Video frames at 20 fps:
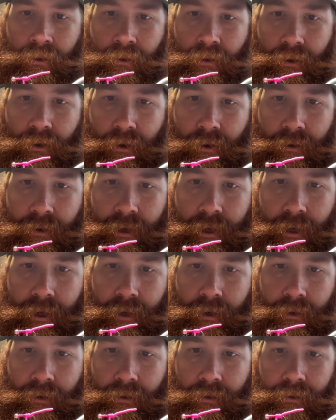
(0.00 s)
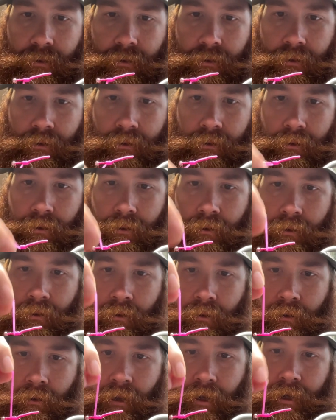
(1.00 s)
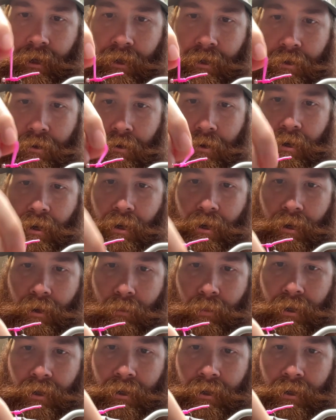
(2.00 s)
Oh yeah, like a grub.